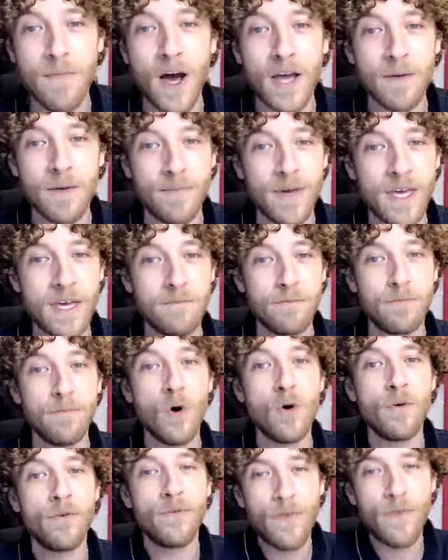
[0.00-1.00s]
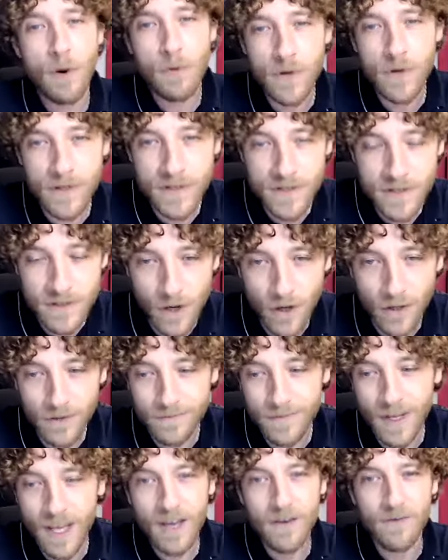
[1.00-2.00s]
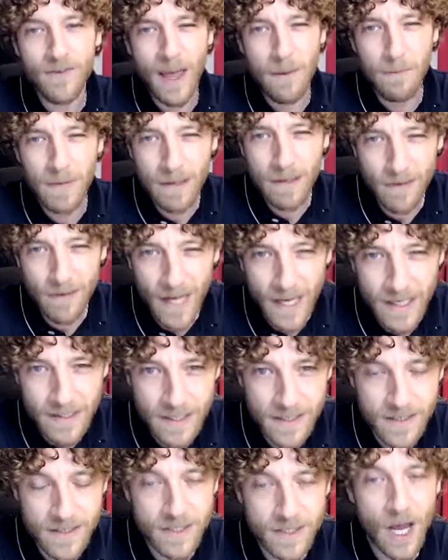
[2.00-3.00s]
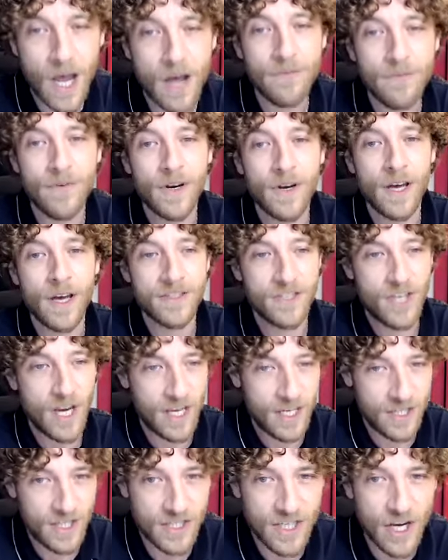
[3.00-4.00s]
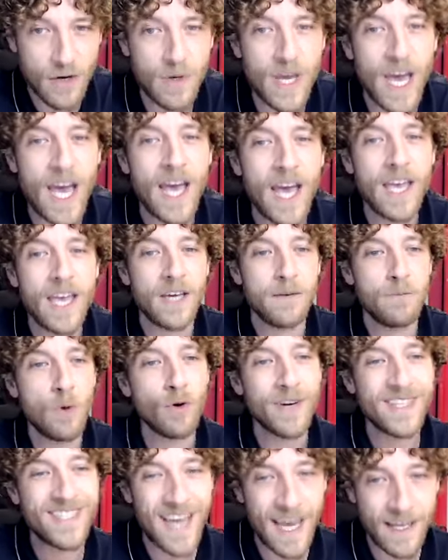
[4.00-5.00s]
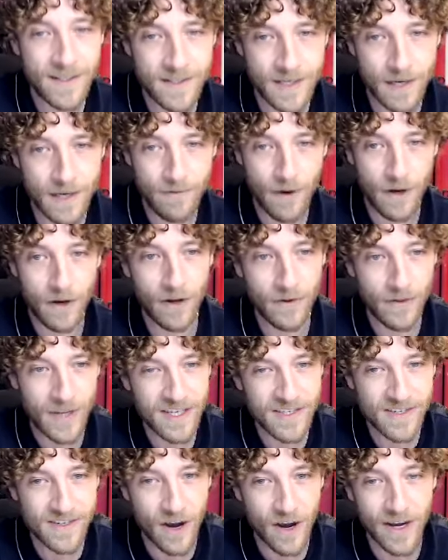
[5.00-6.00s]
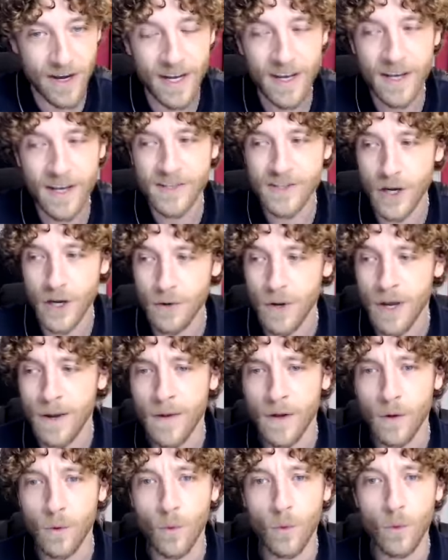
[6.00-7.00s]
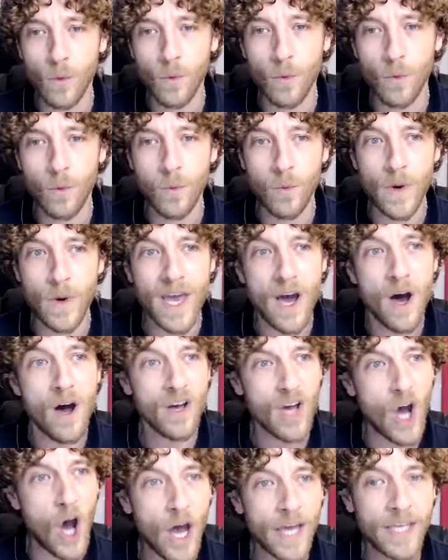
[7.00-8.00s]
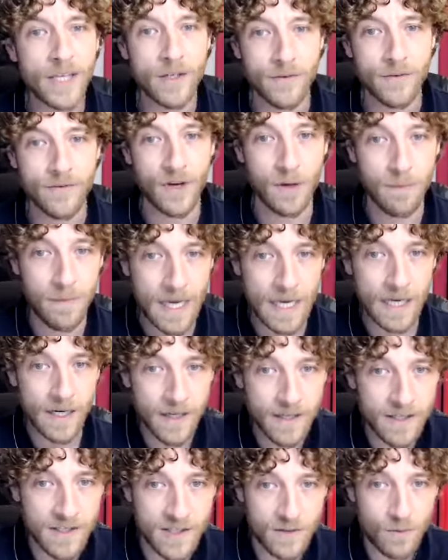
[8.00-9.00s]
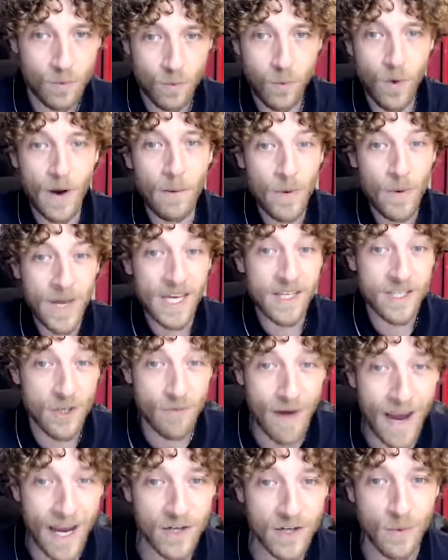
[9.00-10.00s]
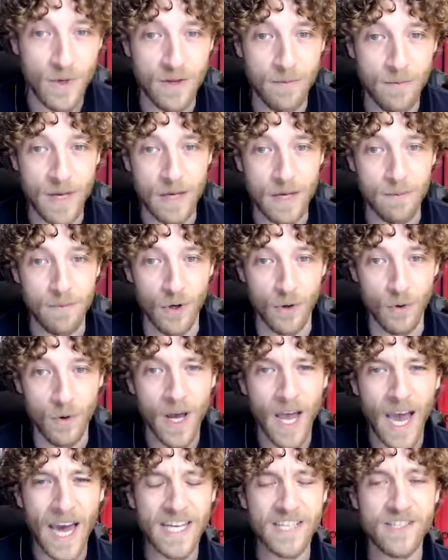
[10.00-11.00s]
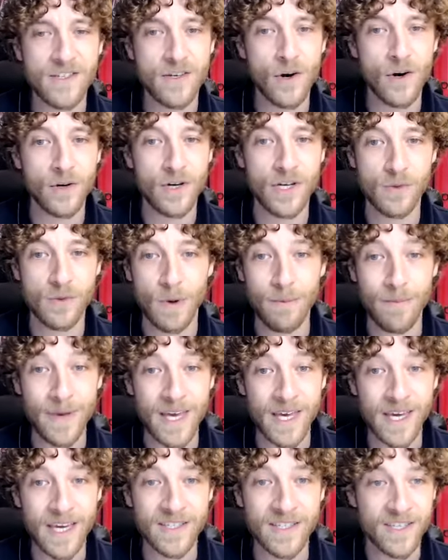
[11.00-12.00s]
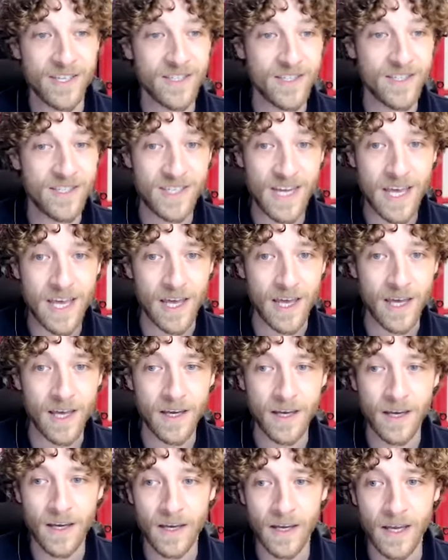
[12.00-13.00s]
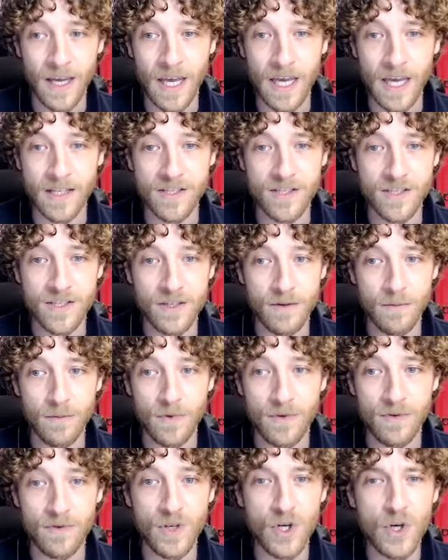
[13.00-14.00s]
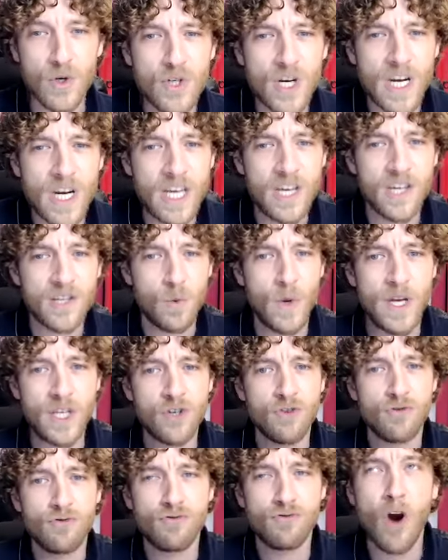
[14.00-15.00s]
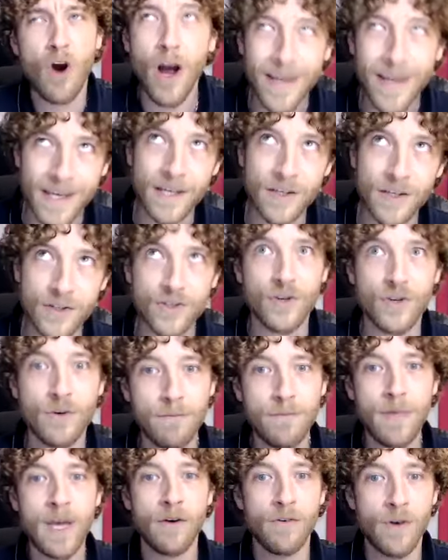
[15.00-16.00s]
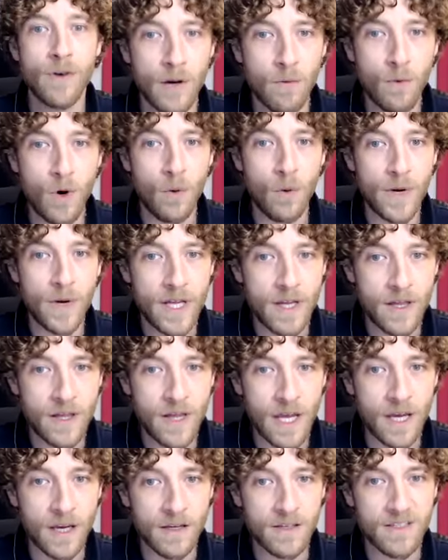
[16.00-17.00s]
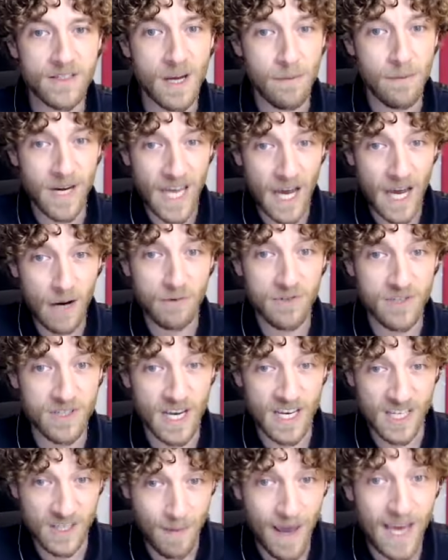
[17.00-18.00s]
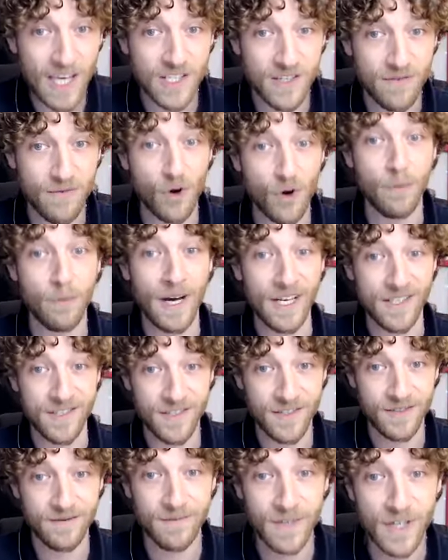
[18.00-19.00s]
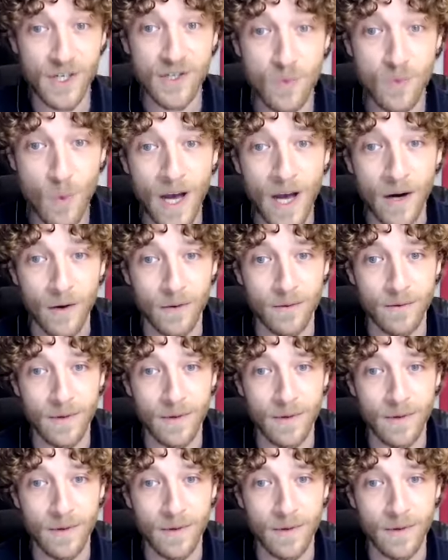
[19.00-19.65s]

might be more focused on family related stuff and checking she's okay and more attentive on this side. So we are kind of chameleons when we interact with people. And it's not because we're being insincere. It's usually because we're trying to mirror what we think somebody else expects from us as well.